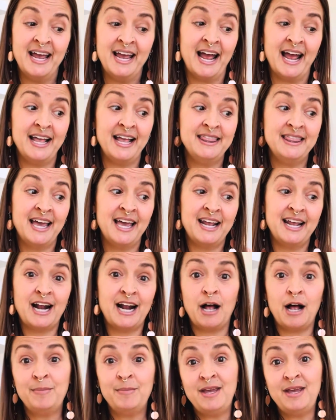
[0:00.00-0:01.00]
And then
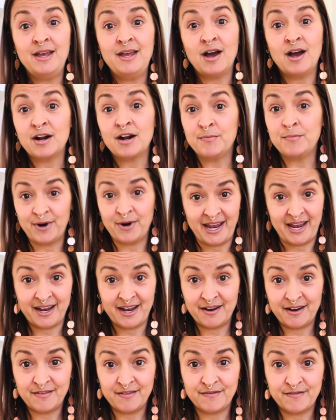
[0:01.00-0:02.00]
I'll be on a
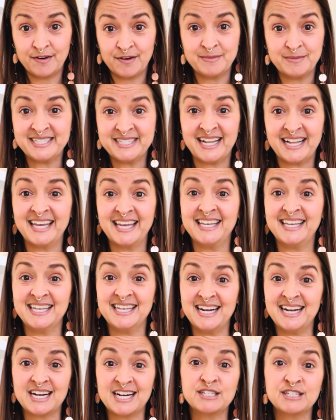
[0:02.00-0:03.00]
break from selling the
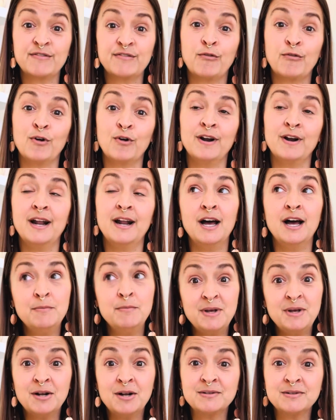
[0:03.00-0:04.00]
decks for an
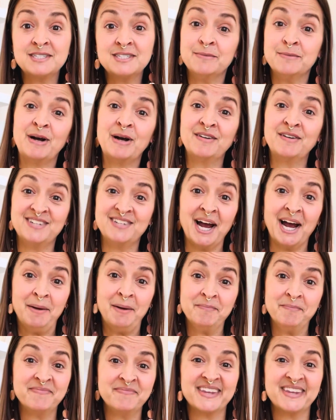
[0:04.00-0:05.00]
unbeknownst amount of time.